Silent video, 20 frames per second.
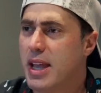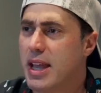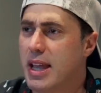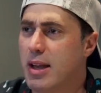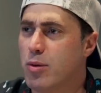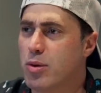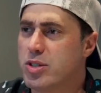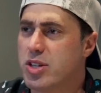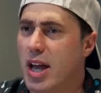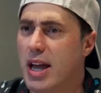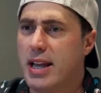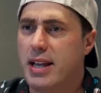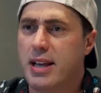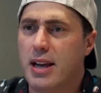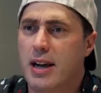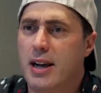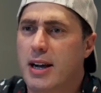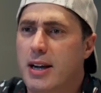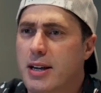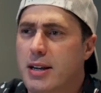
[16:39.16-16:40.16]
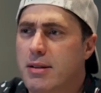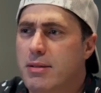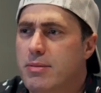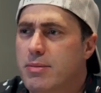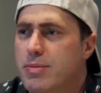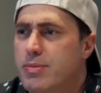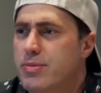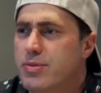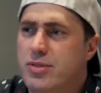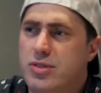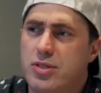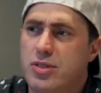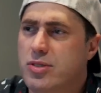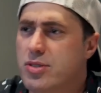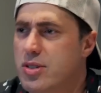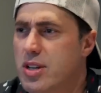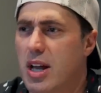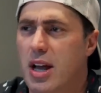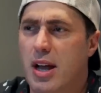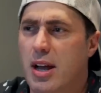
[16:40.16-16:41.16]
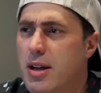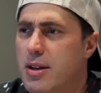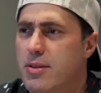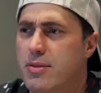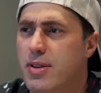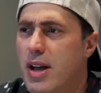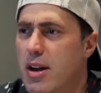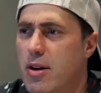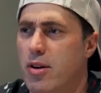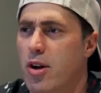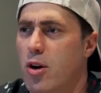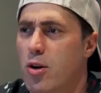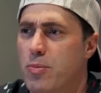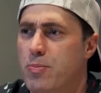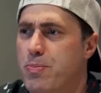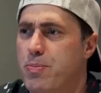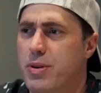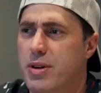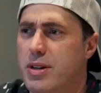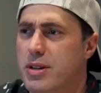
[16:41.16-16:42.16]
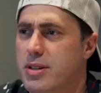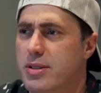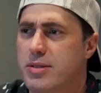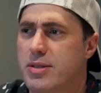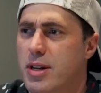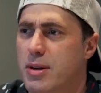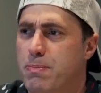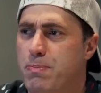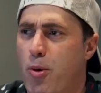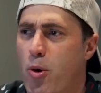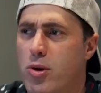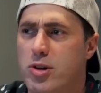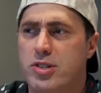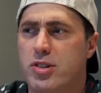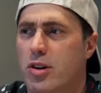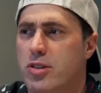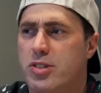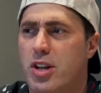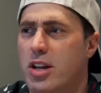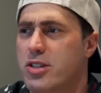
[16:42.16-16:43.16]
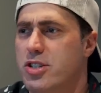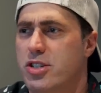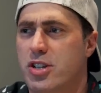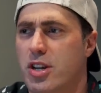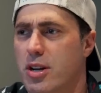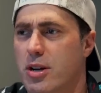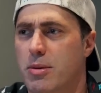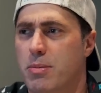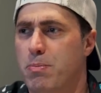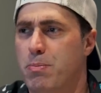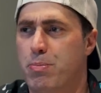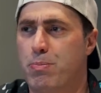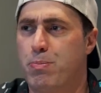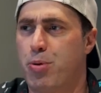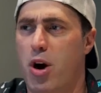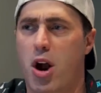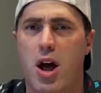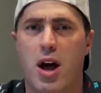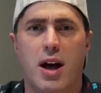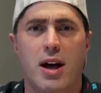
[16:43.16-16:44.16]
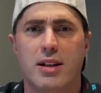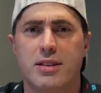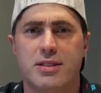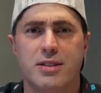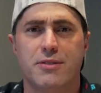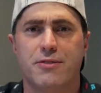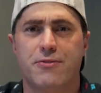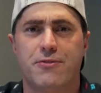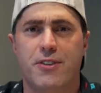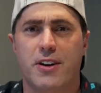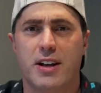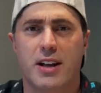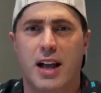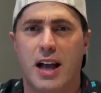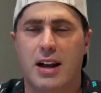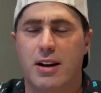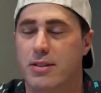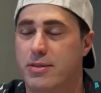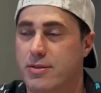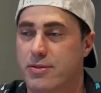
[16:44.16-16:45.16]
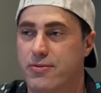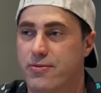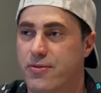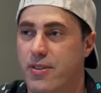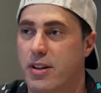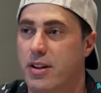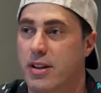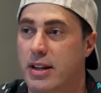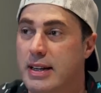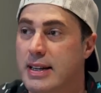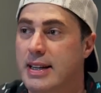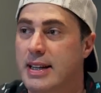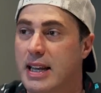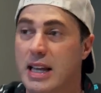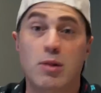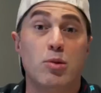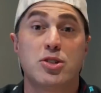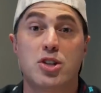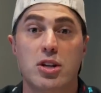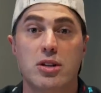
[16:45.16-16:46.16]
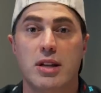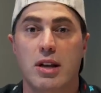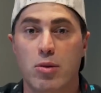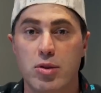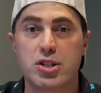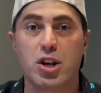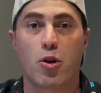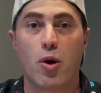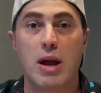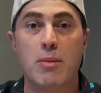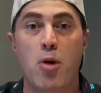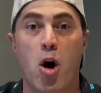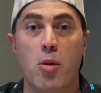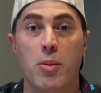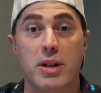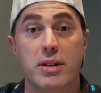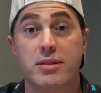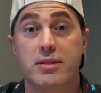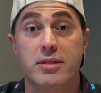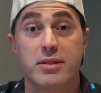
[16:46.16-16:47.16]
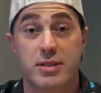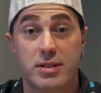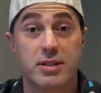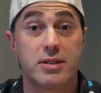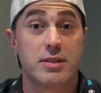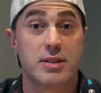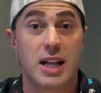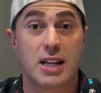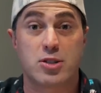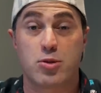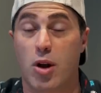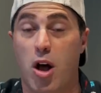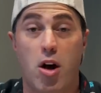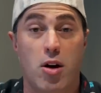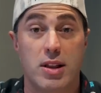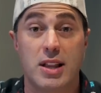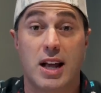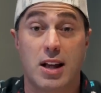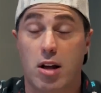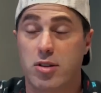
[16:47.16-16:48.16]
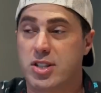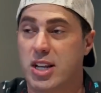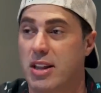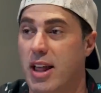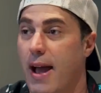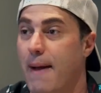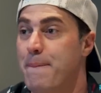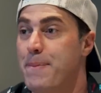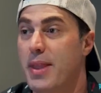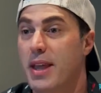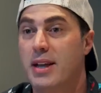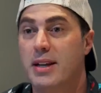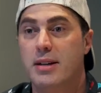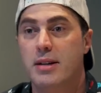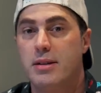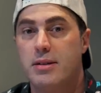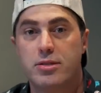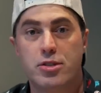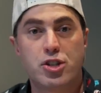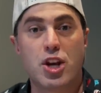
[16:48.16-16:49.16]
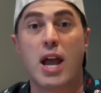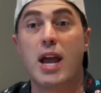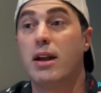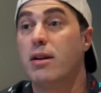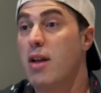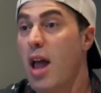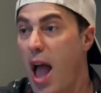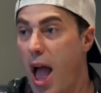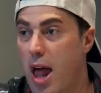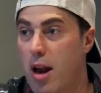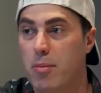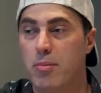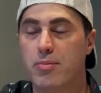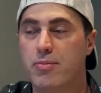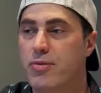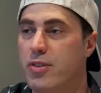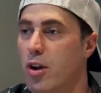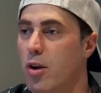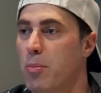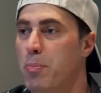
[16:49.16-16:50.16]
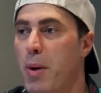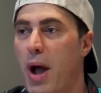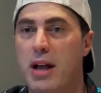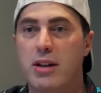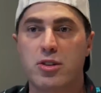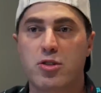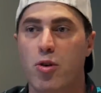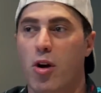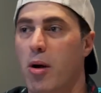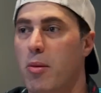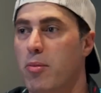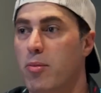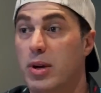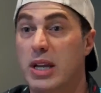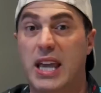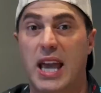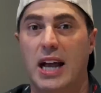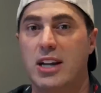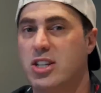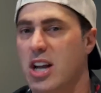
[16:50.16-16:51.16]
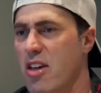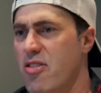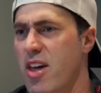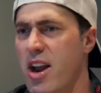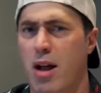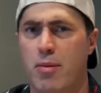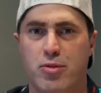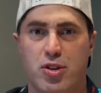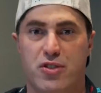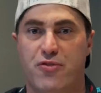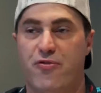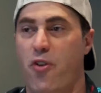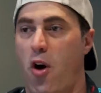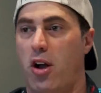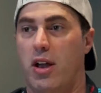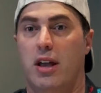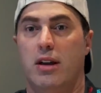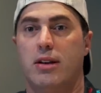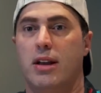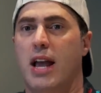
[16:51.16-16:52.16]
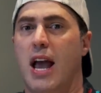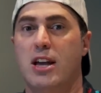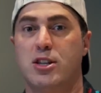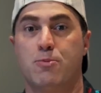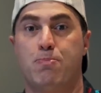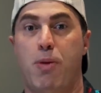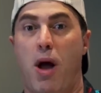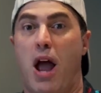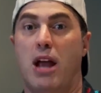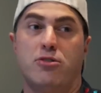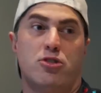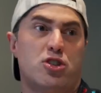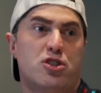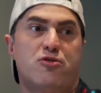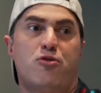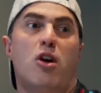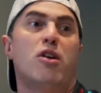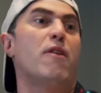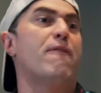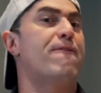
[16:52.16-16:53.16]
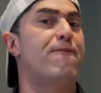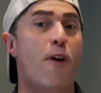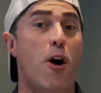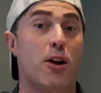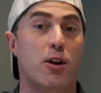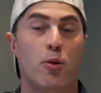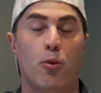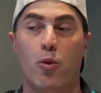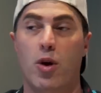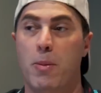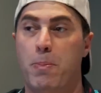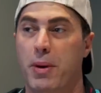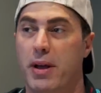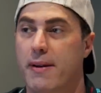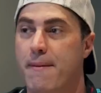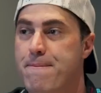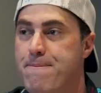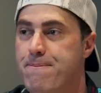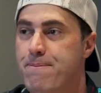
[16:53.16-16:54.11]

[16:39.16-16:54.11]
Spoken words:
I don't know, a porn star tosses you a bra at the fuck. It was a great moment. That's what I'll say that. Shane, Adam, you know, Biden, Trump, we catch, and then I'm just fucking, as Biden, just trying to fucking rip it.